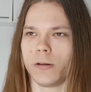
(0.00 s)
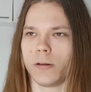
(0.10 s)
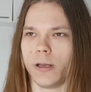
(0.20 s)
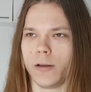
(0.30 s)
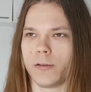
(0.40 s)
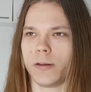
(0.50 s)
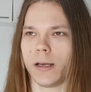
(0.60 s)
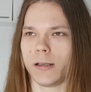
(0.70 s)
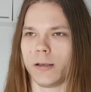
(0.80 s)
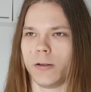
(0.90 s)
is
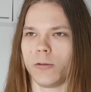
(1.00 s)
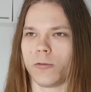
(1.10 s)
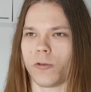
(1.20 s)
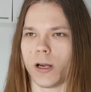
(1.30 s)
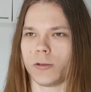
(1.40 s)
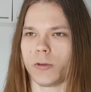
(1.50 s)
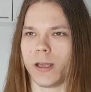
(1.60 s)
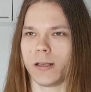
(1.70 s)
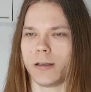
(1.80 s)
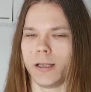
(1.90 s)
that you try to
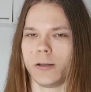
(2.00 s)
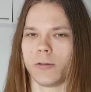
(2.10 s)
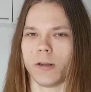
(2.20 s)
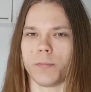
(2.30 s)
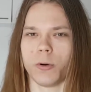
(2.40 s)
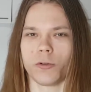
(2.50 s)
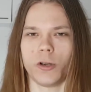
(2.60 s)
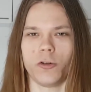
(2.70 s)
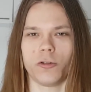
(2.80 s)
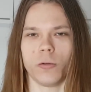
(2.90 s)
get into the
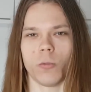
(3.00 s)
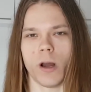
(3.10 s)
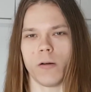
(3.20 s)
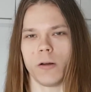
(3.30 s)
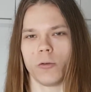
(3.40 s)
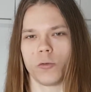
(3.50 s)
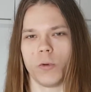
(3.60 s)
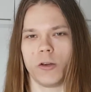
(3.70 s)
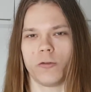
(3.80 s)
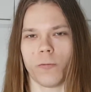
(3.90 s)
position where you
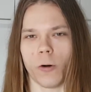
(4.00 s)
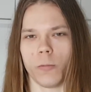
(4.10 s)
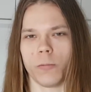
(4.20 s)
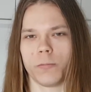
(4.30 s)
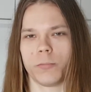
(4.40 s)
switch from